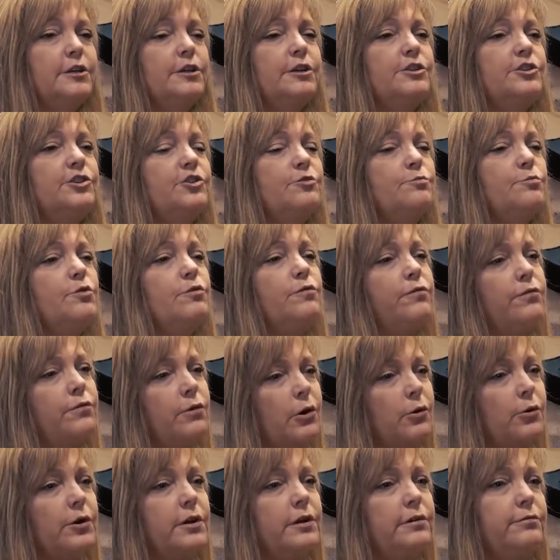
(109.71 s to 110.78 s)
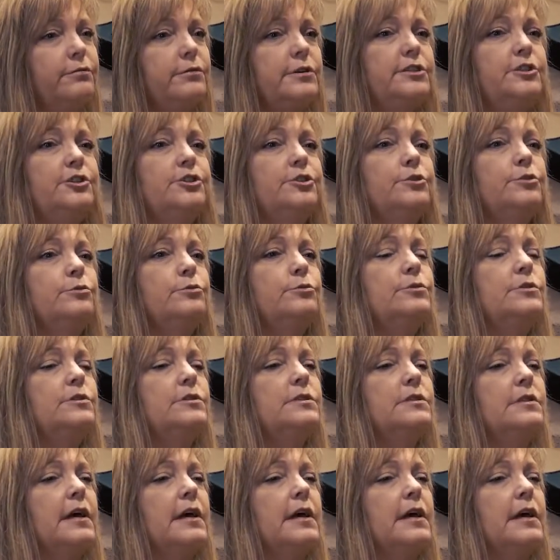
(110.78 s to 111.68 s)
to move forward if we choose